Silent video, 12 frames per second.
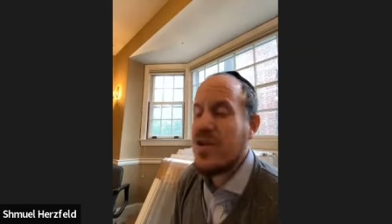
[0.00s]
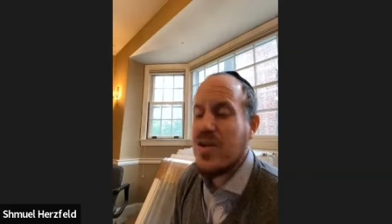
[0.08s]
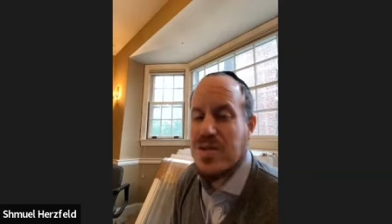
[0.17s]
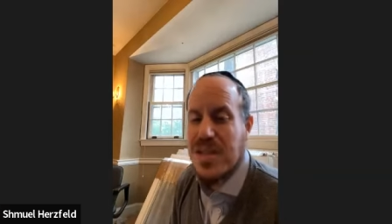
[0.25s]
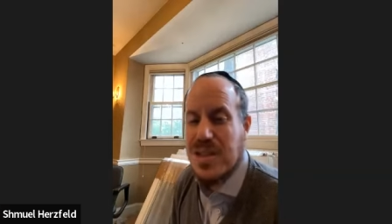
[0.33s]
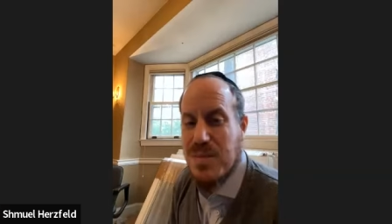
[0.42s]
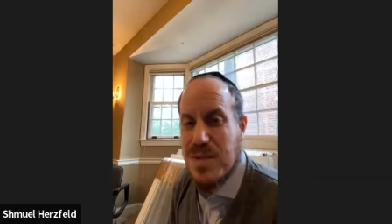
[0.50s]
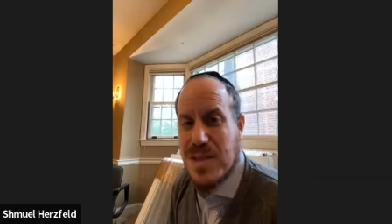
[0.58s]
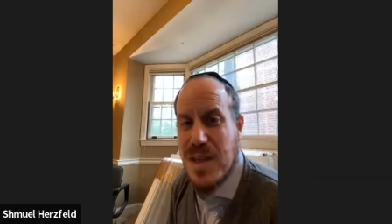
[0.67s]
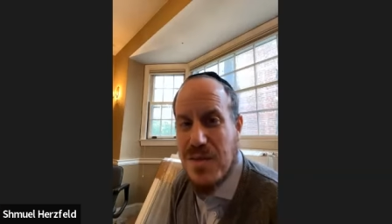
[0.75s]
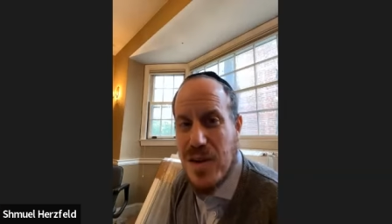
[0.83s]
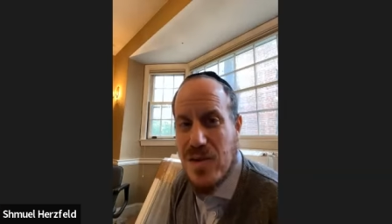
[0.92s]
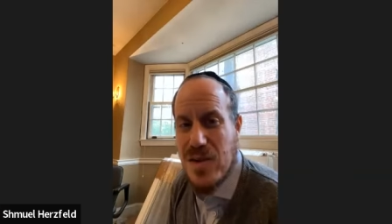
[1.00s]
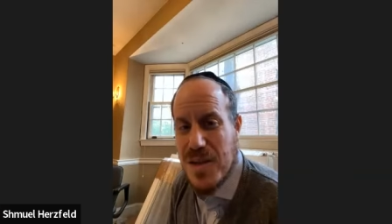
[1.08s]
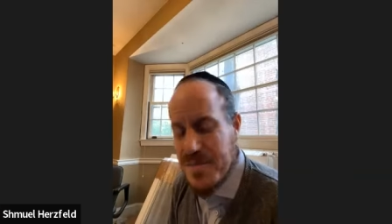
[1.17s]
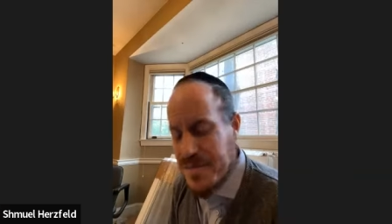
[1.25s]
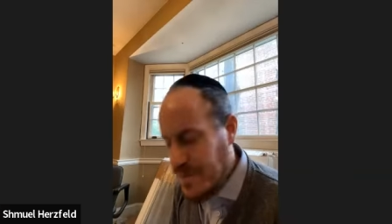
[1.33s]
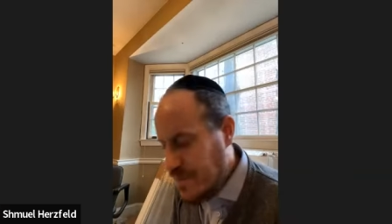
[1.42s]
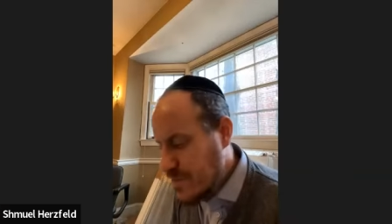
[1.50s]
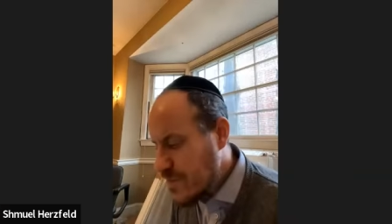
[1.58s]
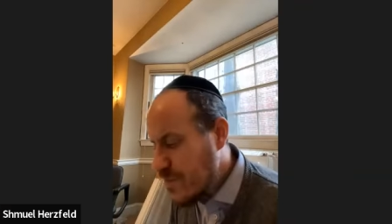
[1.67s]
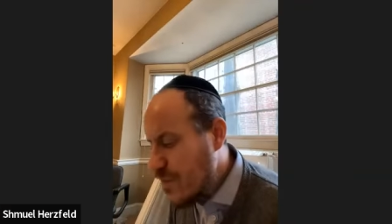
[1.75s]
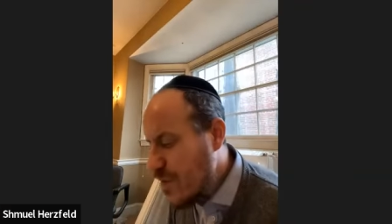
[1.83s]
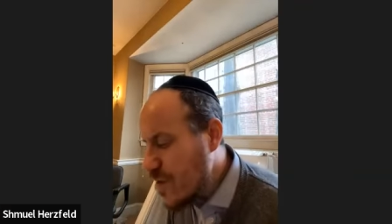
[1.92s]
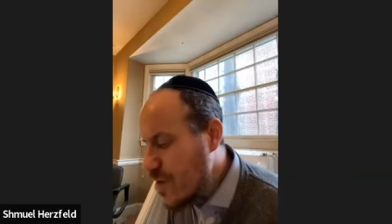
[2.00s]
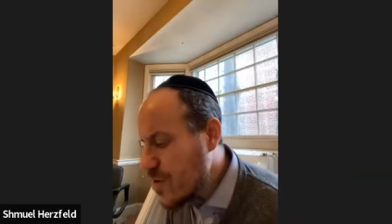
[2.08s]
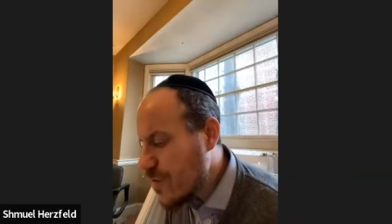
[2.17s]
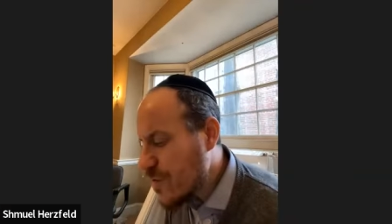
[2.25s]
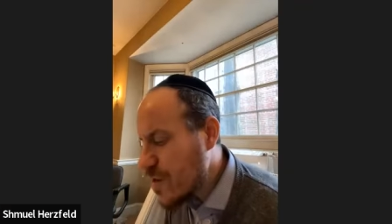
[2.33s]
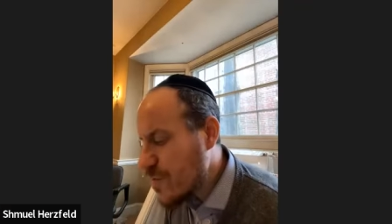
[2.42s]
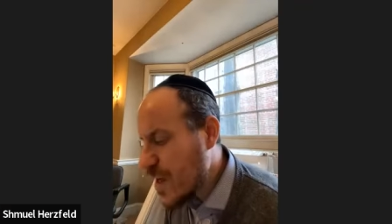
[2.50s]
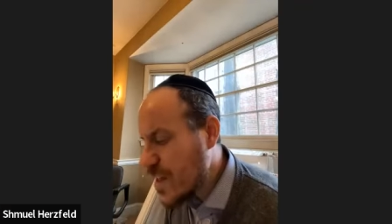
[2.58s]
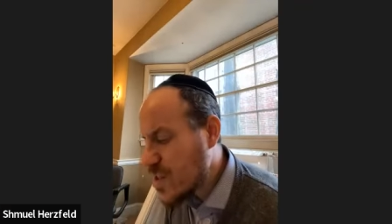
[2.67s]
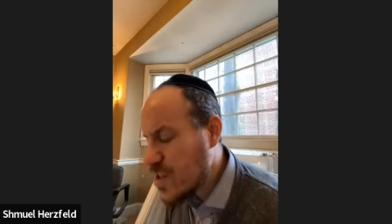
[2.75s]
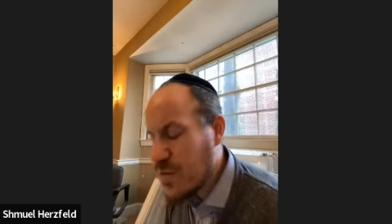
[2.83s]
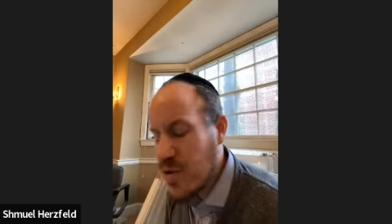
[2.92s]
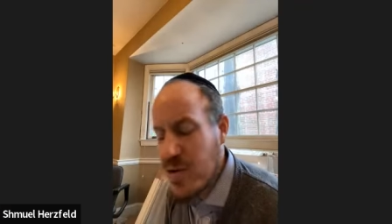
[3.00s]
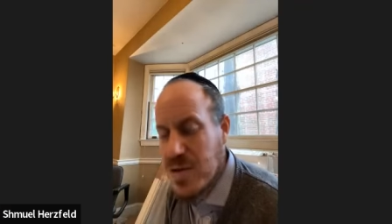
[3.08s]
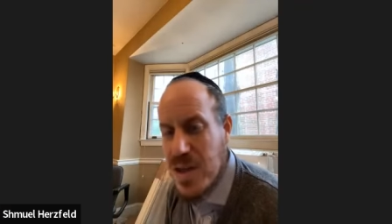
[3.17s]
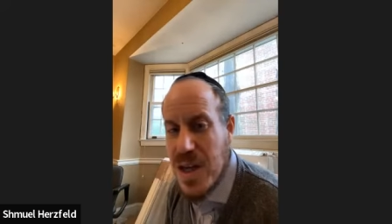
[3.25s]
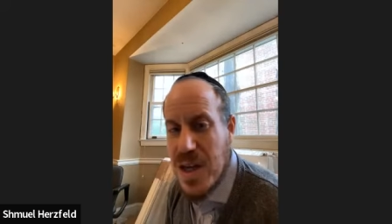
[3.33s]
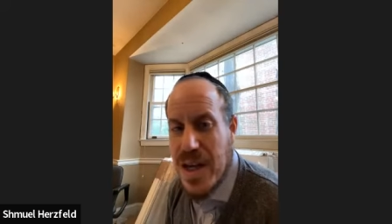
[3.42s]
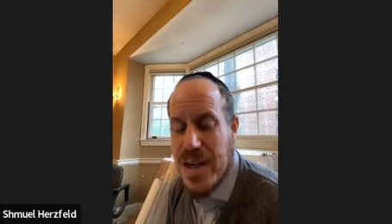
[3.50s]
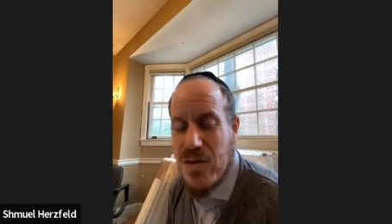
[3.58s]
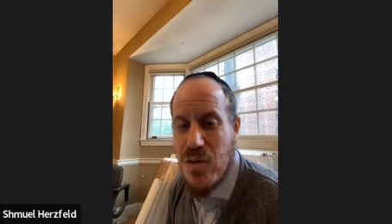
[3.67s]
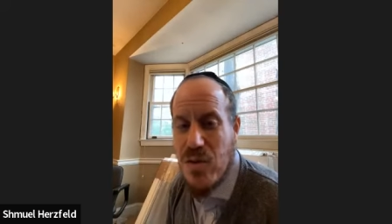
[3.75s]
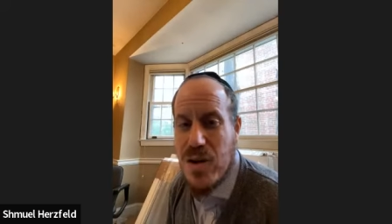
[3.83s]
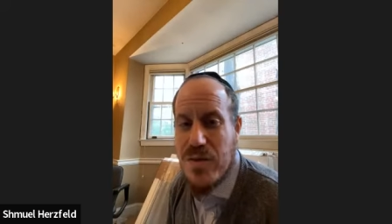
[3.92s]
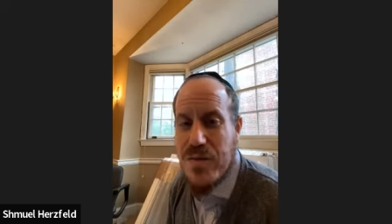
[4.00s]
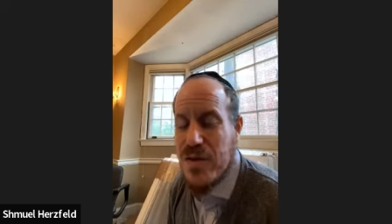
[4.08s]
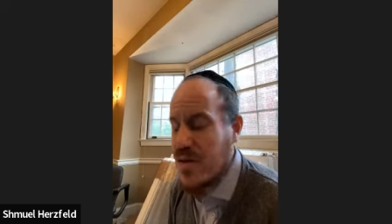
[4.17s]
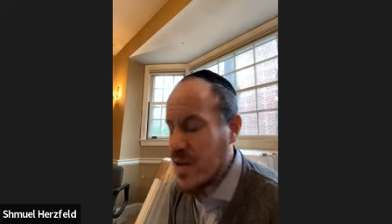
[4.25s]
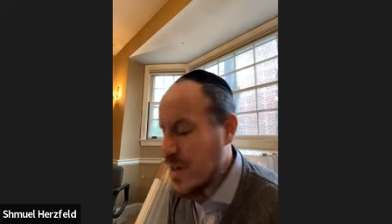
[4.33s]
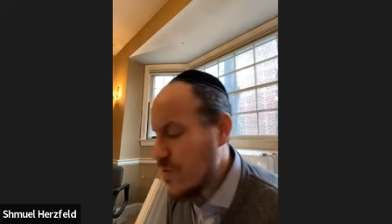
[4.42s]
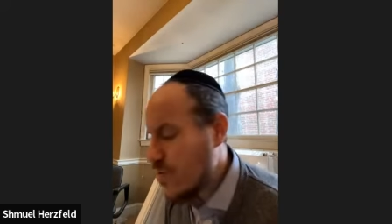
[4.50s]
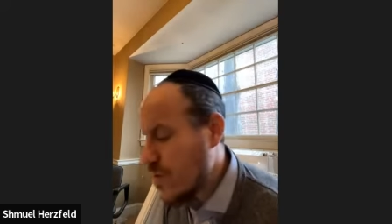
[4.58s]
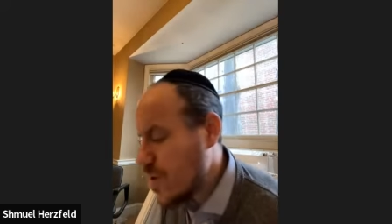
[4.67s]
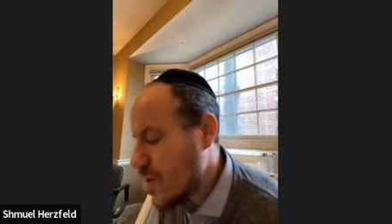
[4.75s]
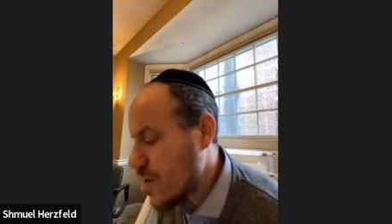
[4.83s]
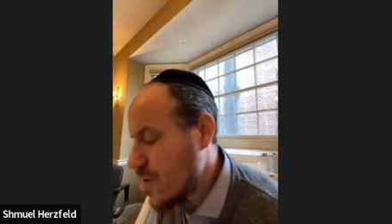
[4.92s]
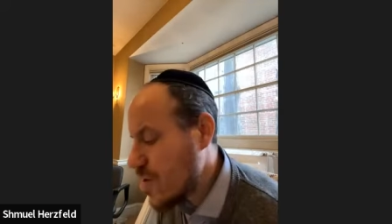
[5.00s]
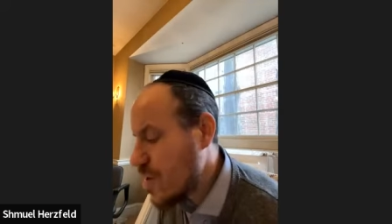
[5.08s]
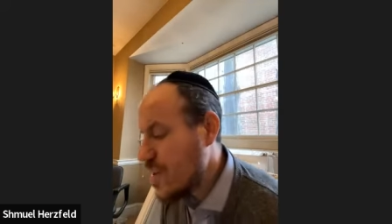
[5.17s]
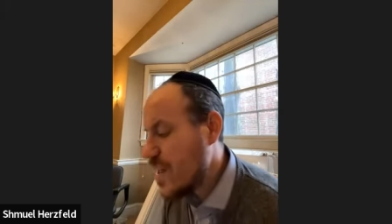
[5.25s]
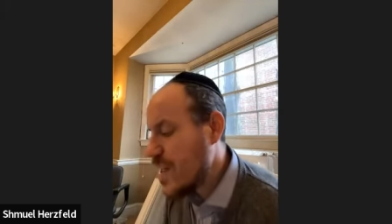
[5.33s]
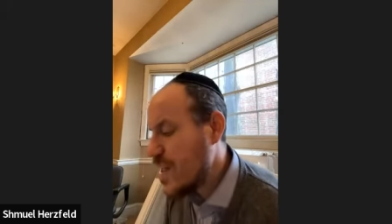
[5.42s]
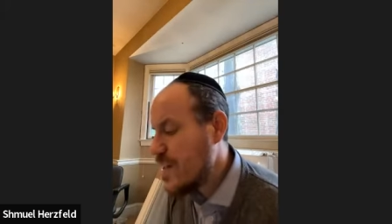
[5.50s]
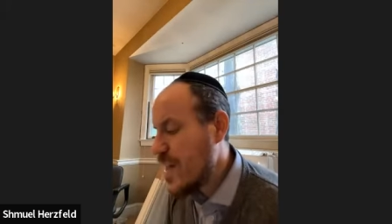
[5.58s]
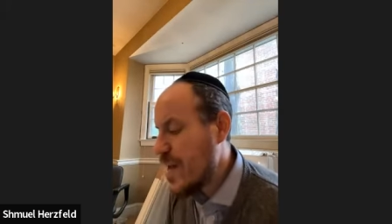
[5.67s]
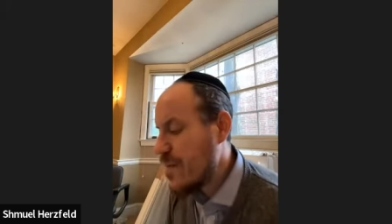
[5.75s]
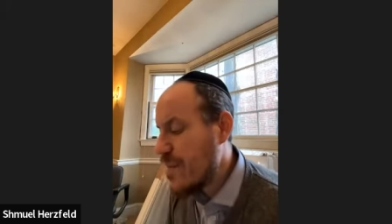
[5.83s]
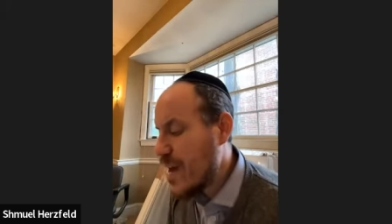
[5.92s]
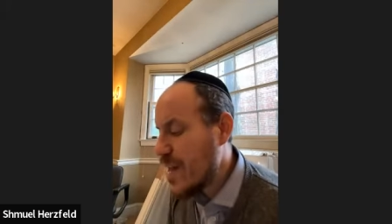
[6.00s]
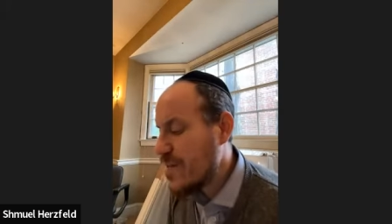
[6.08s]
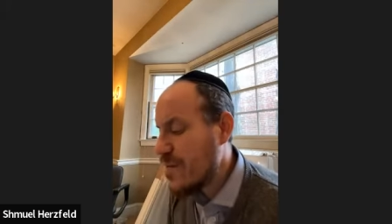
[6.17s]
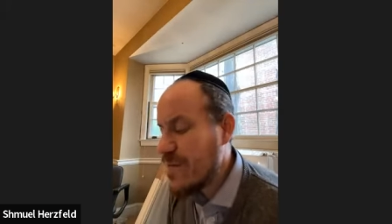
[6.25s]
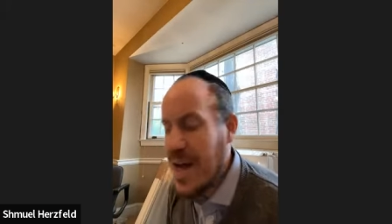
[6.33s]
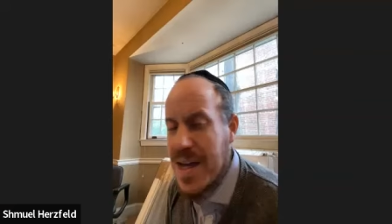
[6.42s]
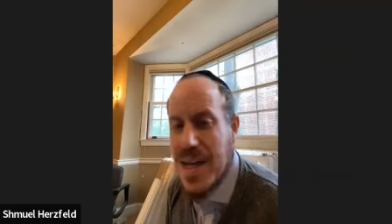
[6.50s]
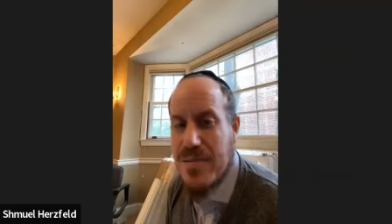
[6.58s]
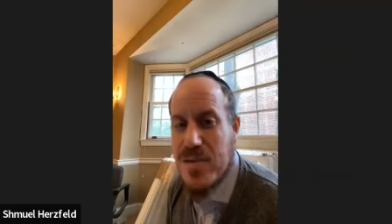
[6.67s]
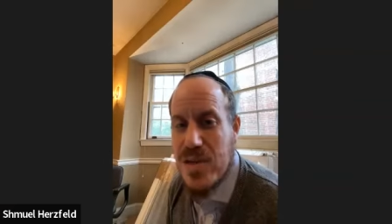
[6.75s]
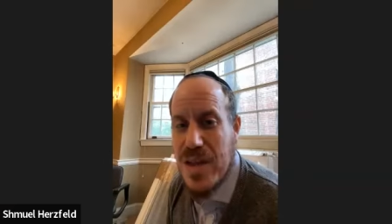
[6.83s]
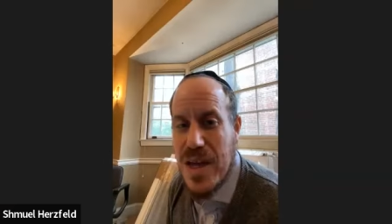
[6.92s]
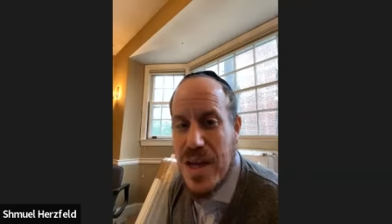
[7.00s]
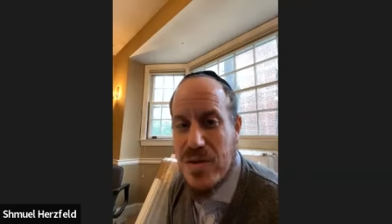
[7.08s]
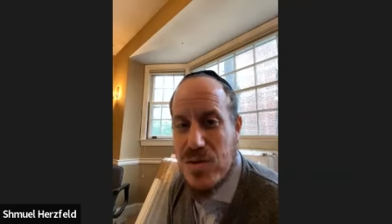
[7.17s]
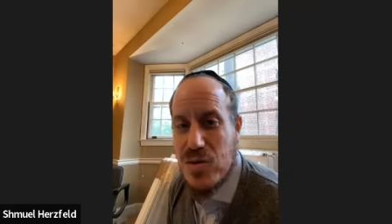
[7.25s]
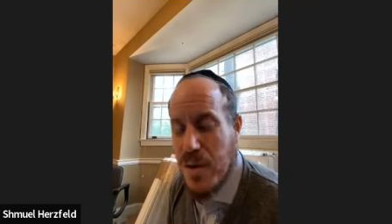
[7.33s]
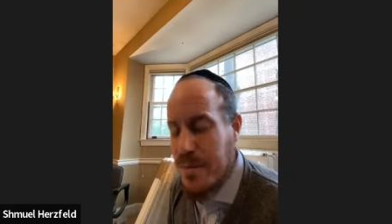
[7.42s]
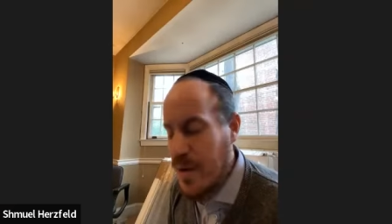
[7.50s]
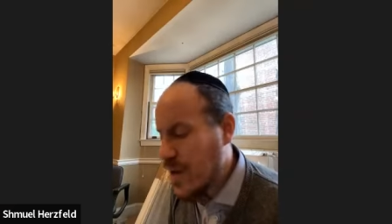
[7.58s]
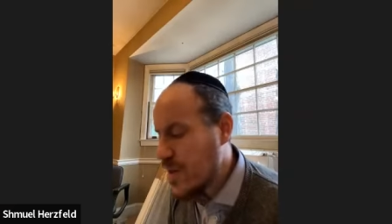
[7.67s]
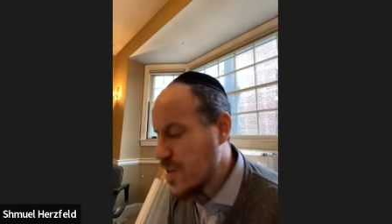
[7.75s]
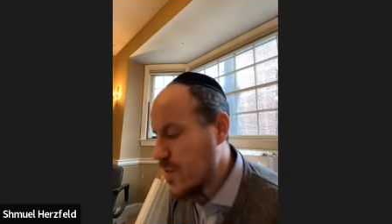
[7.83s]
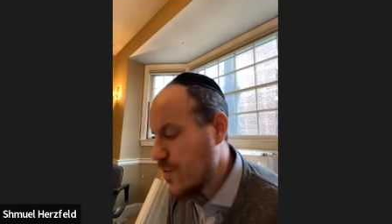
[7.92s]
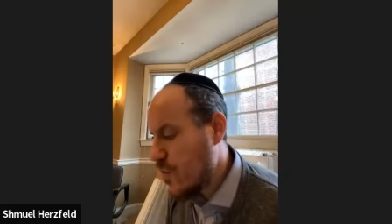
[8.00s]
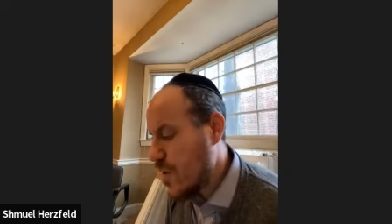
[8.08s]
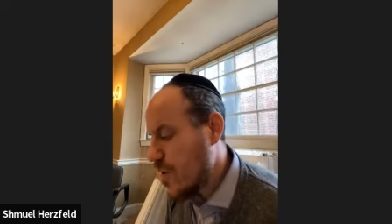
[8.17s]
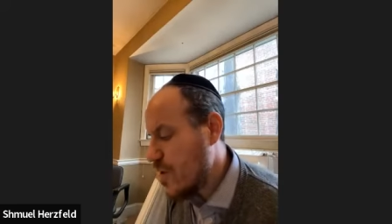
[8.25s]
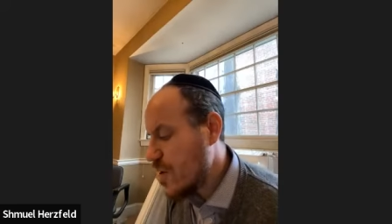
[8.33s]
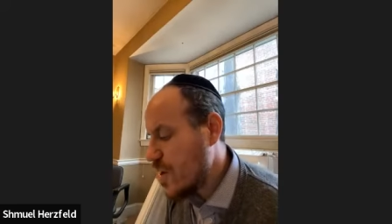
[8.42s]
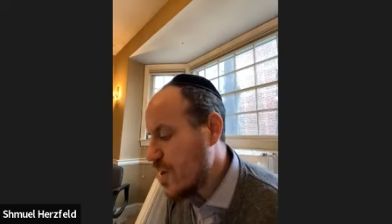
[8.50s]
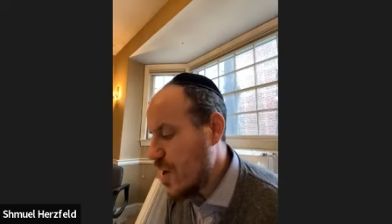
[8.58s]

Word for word: It says specifically you do it for the vegetables in order for in order to eat them. Madl mayim, that you draw buckets of water.